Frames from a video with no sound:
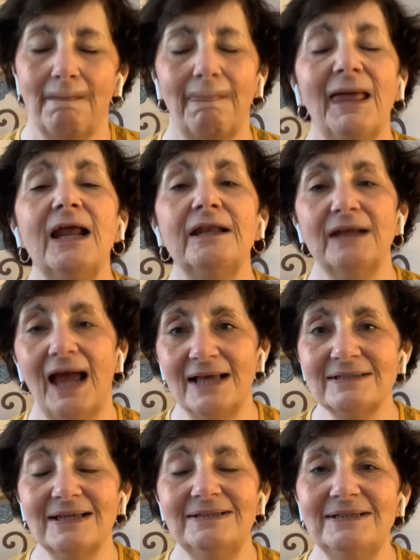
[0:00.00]
And
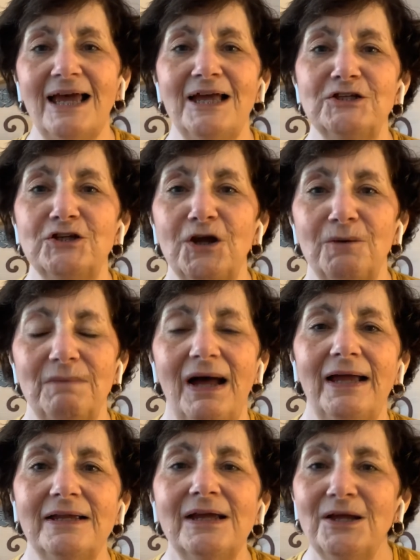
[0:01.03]
as I said,
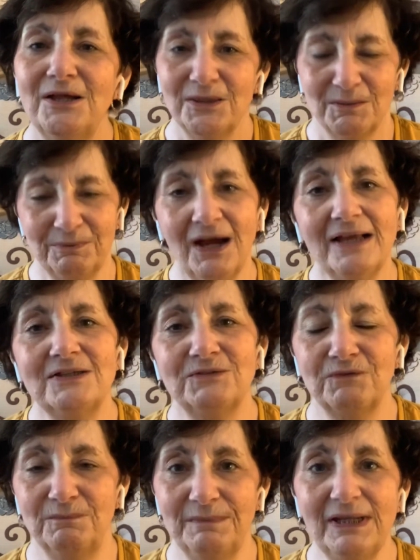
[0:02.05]
the price
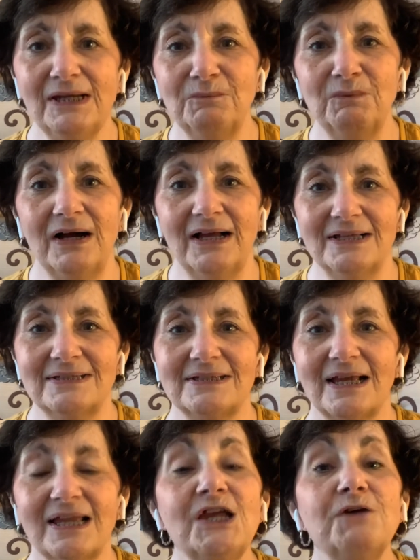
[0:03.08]
for me was
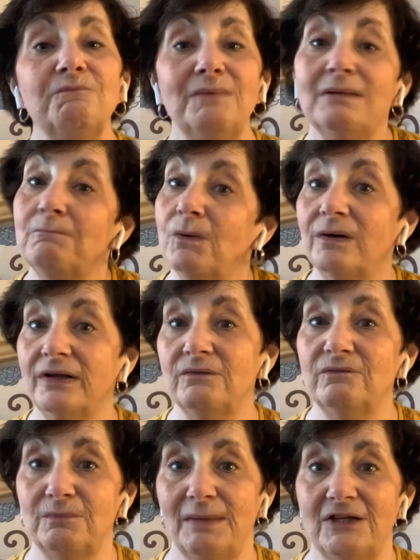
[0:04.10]
give me more
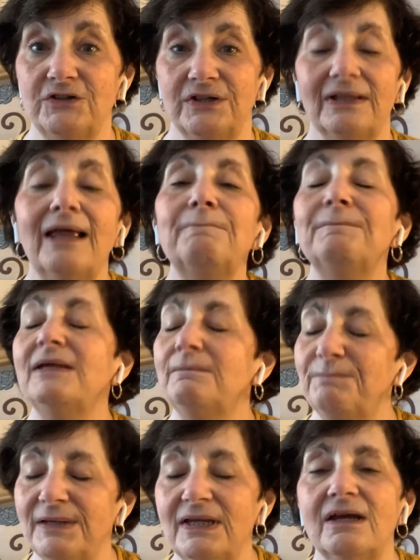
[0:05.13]
information. Let me
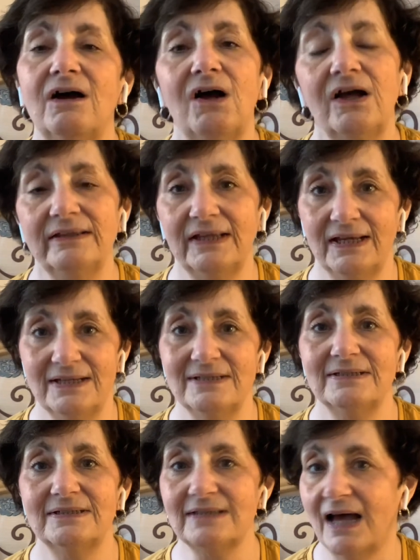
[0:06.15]
be on the
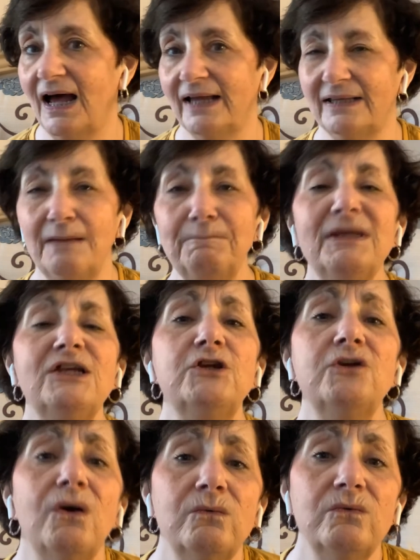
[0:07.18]
inside. Let me
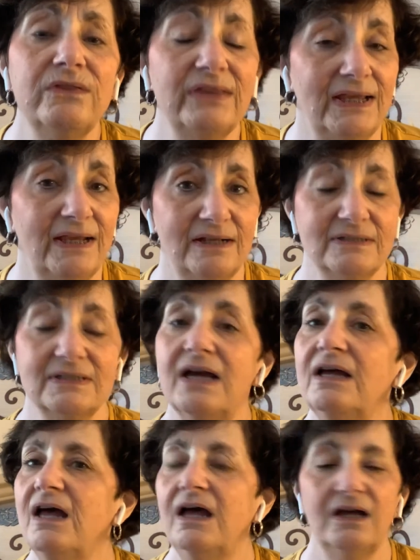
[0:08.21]
know things
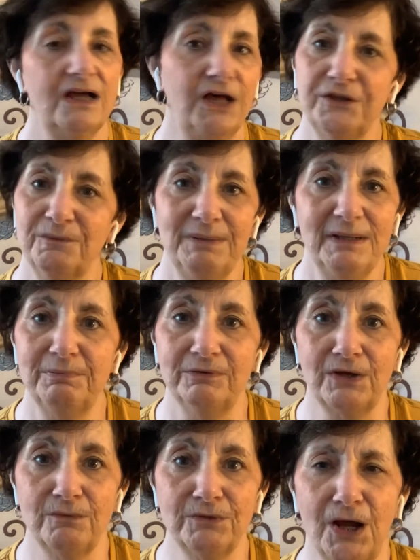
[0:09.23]
other people
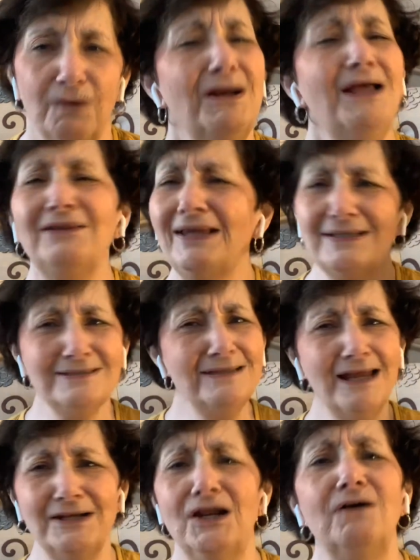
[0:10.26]
don't know. Like, it's
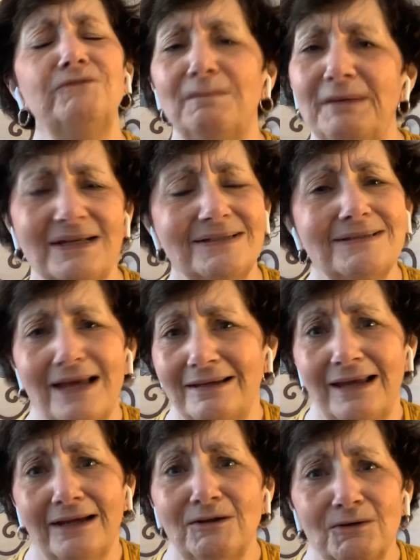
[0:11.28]
not enough to be a
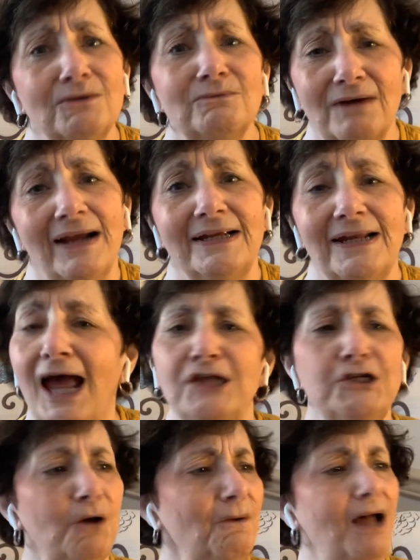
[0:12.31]
psychic, right? And
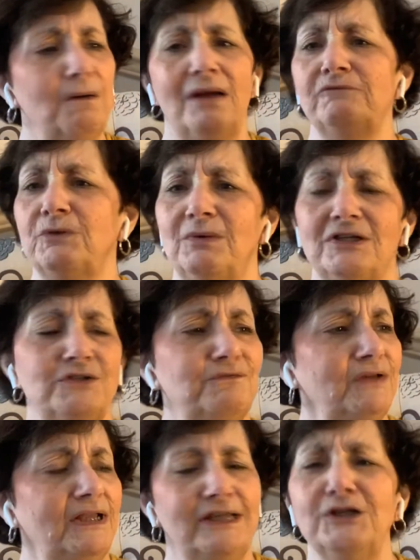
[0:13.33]
know how everyone's
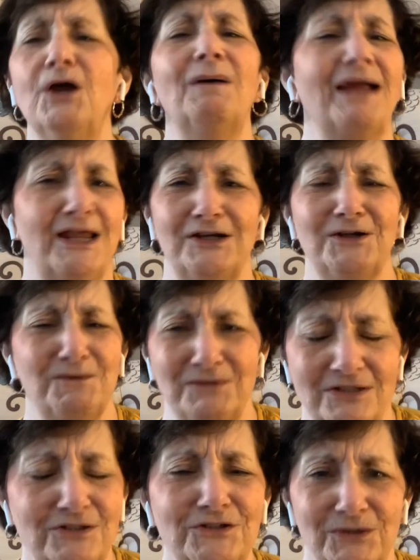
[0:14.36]
feeling. No, I got to know
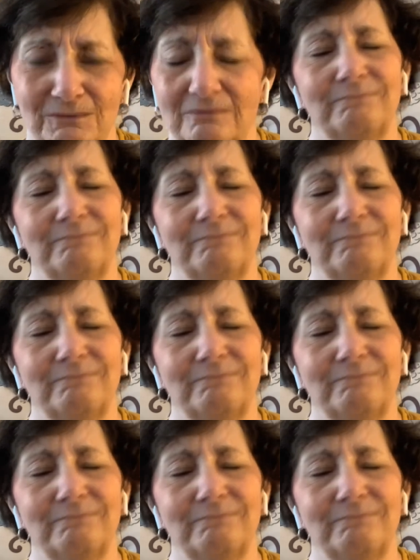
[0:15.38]
this too.